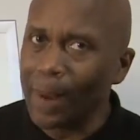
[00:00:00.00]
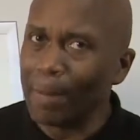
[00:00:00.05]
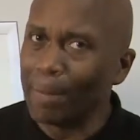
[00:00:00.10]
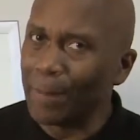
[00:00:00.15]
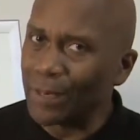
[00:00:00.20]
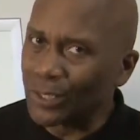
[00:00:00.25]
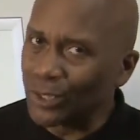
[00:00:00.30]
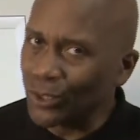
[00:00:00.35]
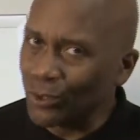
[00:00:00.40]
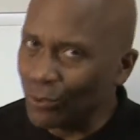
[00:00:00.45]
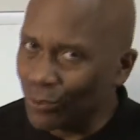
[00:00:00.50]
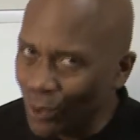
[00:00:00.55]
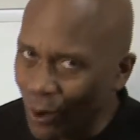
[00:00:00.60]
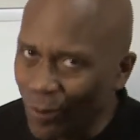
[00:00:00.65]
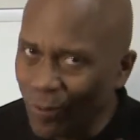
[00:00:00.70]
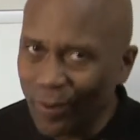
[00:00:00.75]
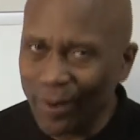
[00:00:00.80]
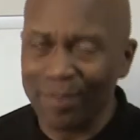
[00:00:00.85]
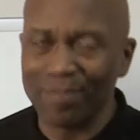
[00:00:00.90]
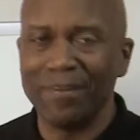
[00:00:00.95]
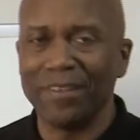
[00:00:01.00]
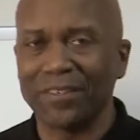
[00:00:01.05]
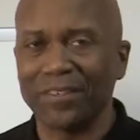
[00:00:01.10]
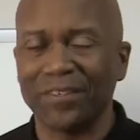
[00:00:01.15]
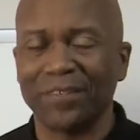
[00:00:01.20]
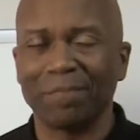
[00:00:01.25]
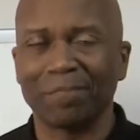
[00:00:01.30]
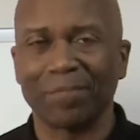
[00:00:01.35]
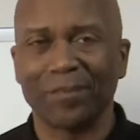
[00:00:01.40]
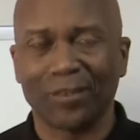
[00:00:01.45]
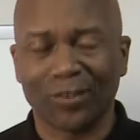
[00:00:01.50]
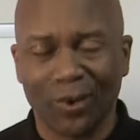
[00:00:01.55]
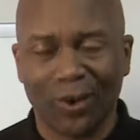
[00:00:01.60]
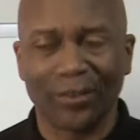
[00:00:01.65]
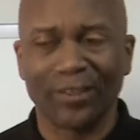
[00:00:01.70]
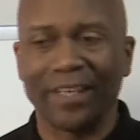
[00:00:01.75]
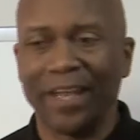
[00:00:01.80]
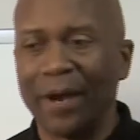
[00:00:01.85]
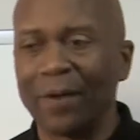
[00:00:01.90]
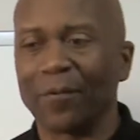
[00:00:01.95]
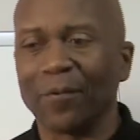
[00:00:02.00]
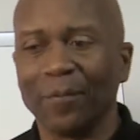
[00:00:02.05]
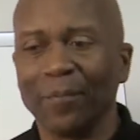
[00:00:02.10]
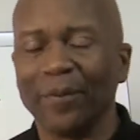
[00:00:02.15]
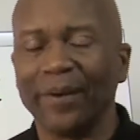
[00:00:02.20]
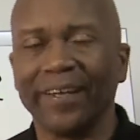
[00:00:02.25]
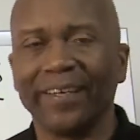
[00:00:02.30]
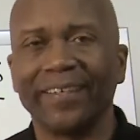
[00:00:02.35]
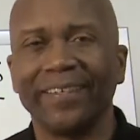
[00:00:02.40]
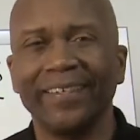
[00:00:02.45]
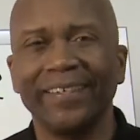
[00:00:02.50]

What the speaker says: but you don't want to miss it. It's called the arrow break.